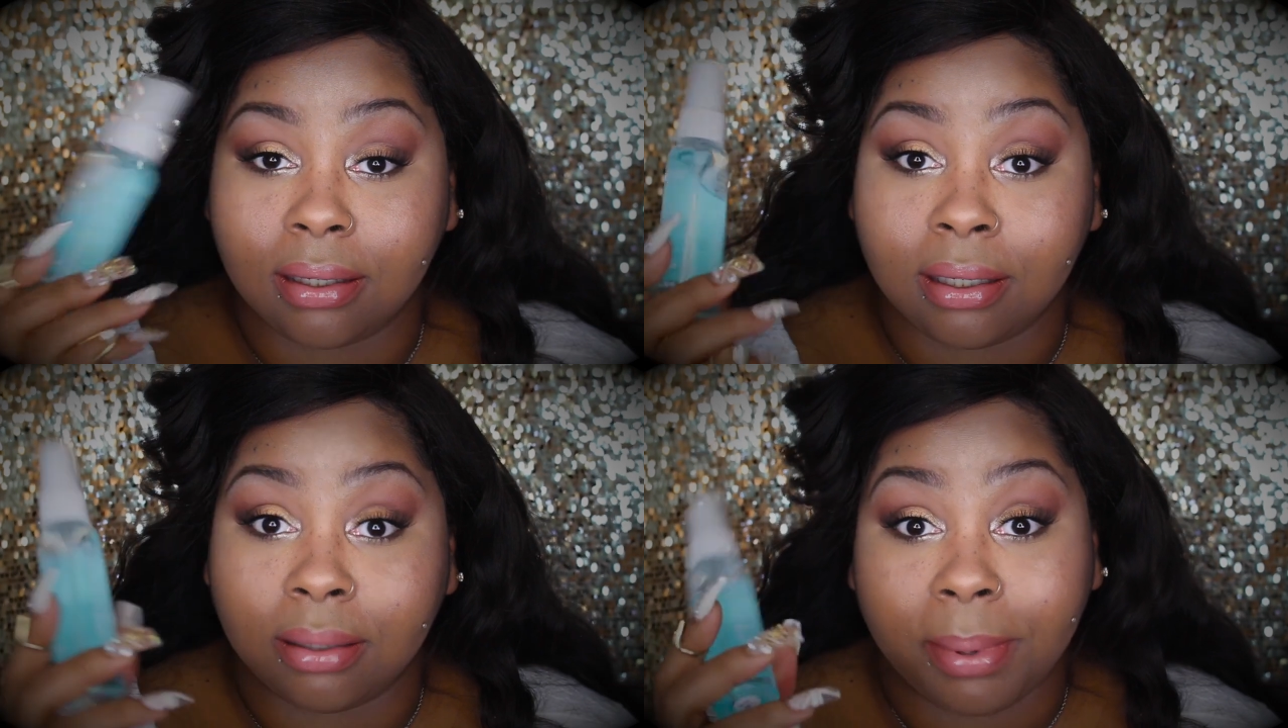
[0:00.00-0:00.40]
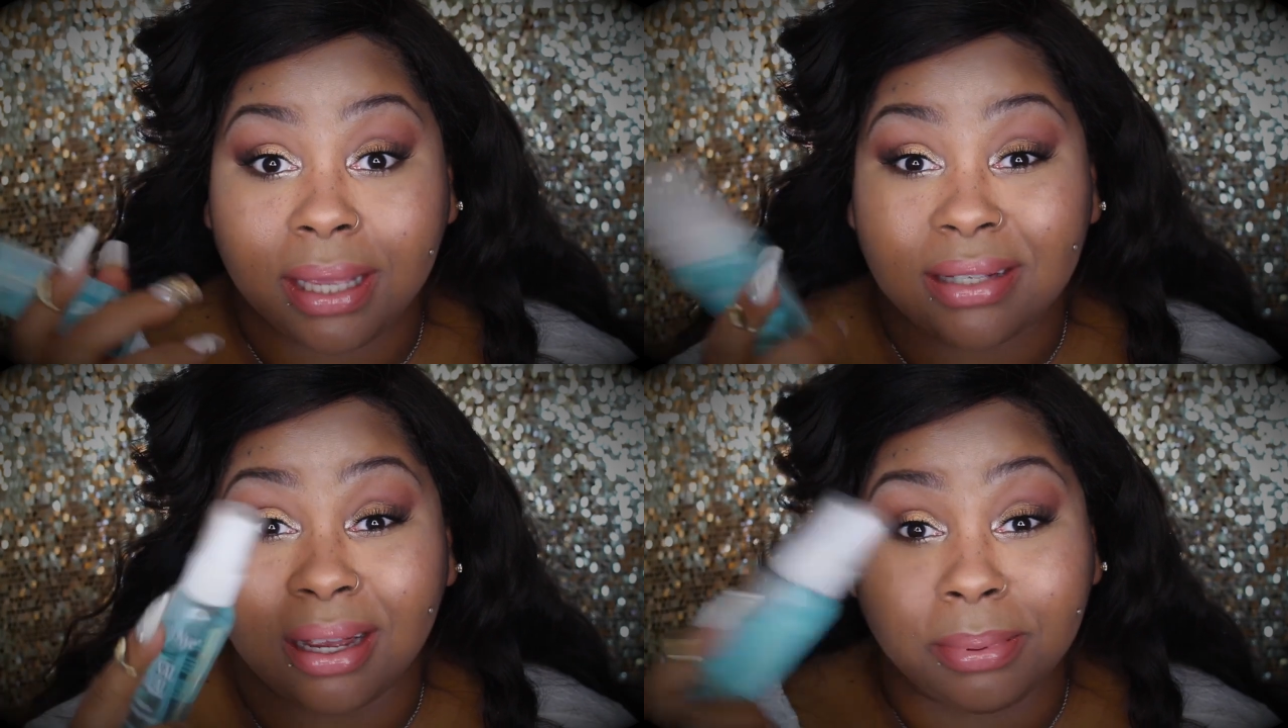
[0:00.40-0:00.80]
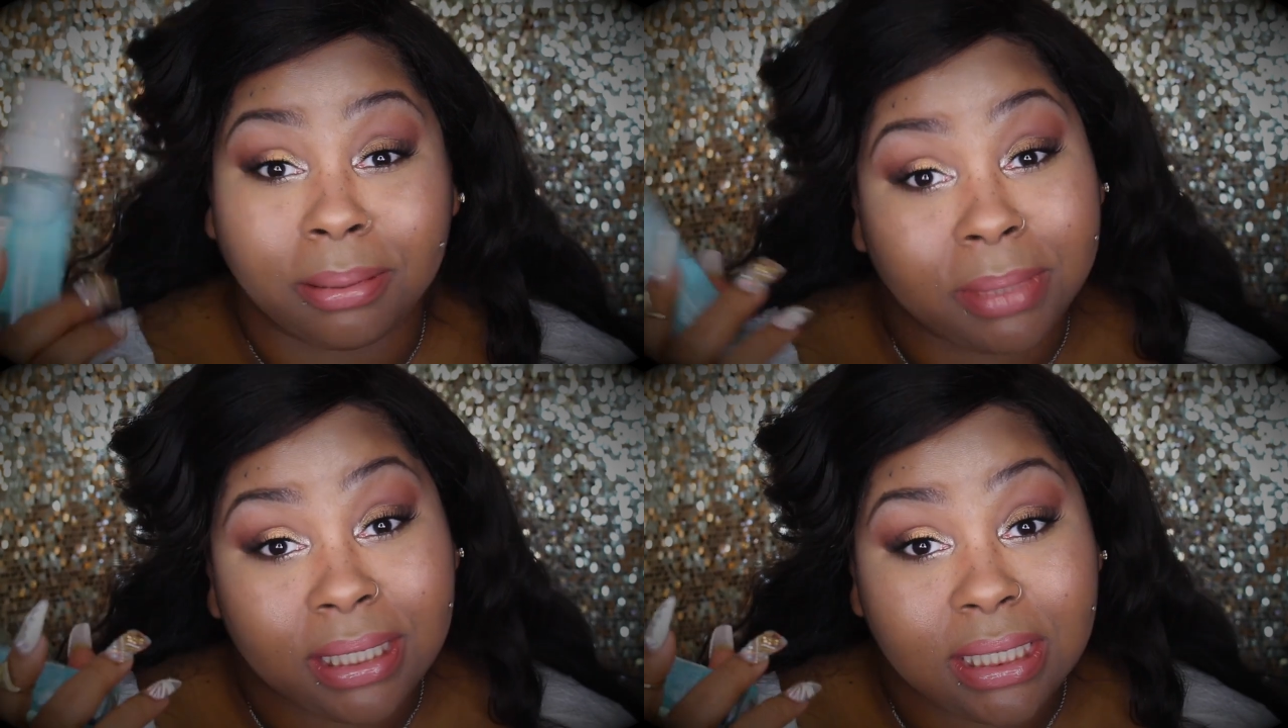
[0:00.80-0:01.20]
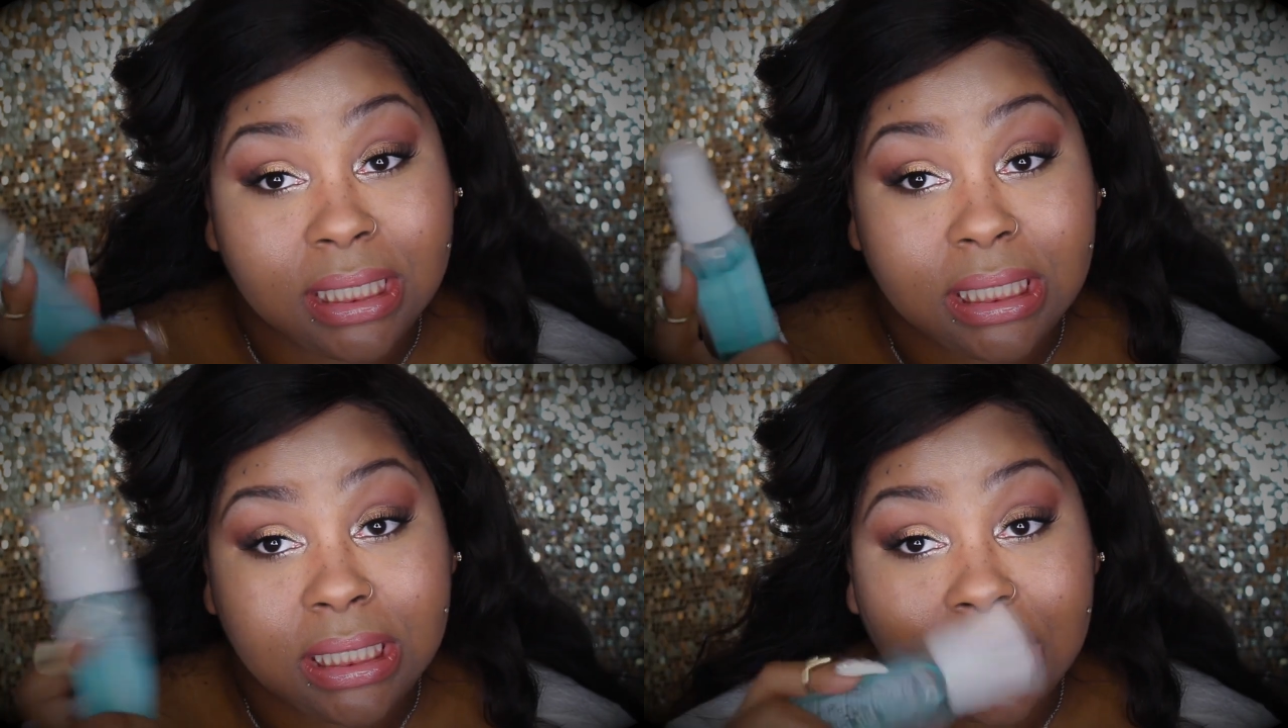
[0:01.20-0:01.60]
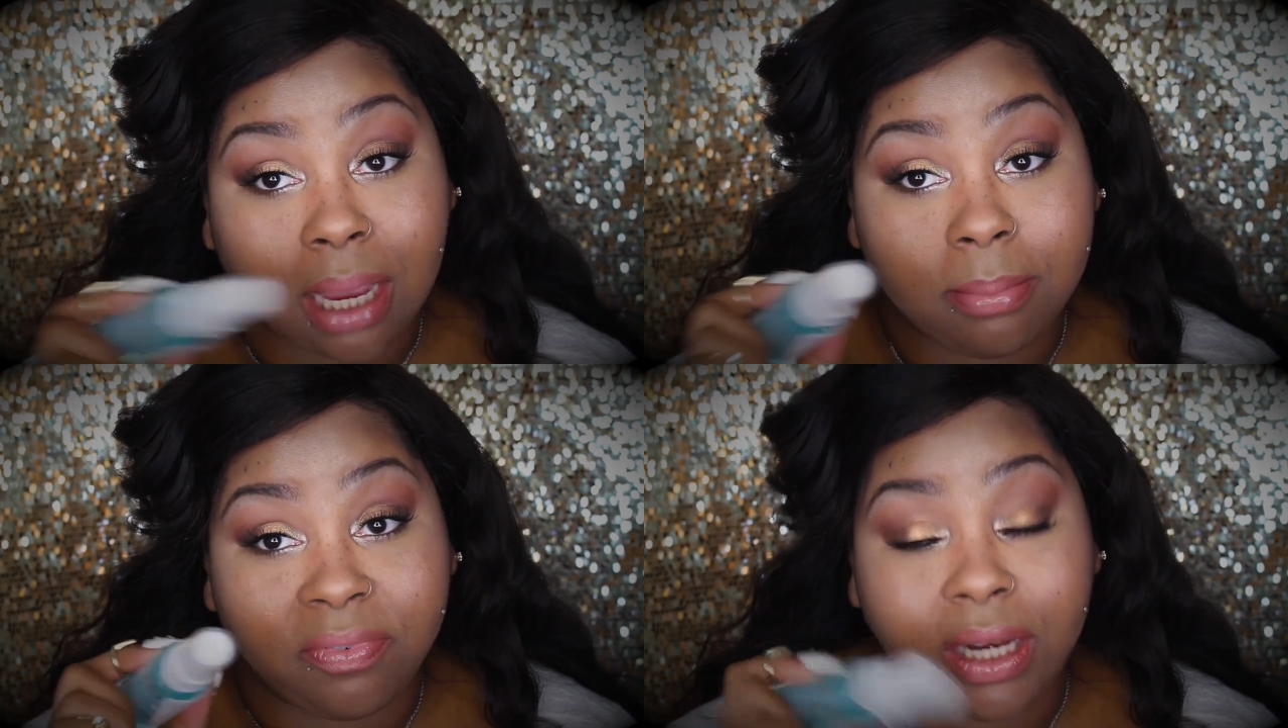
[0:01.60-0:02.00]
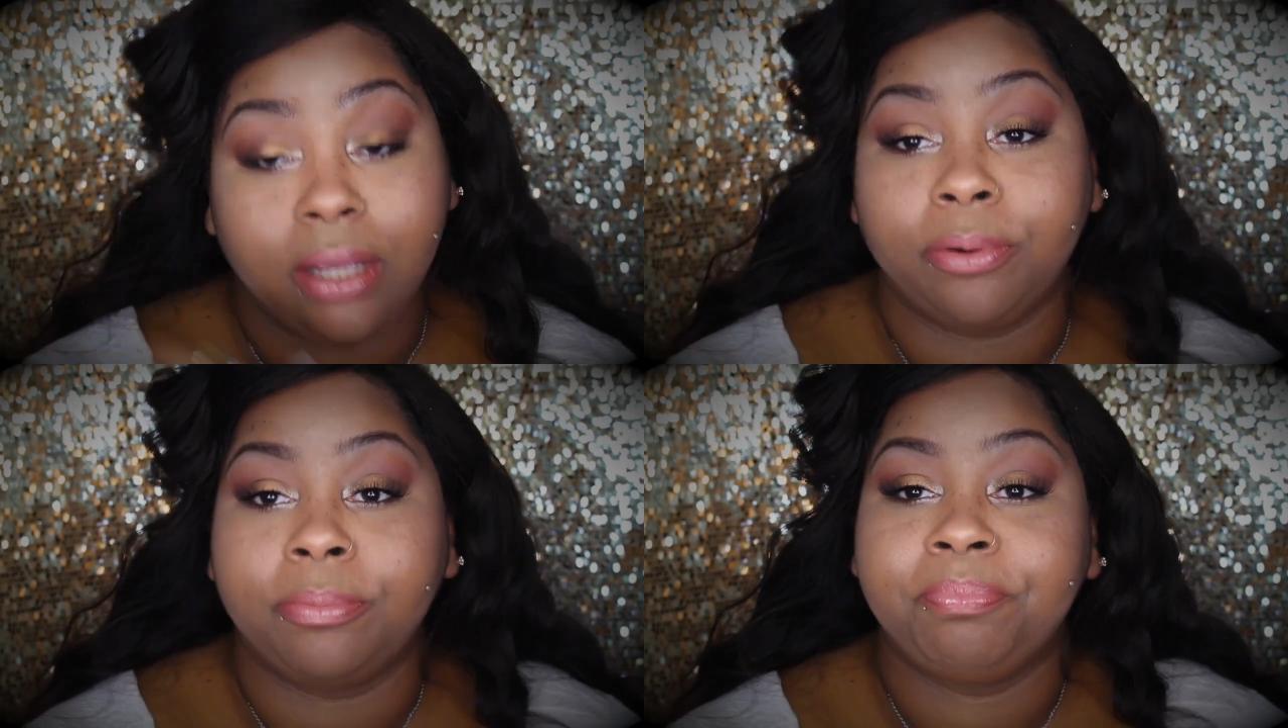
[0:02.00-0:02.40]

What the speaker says: in the past couple of months type video.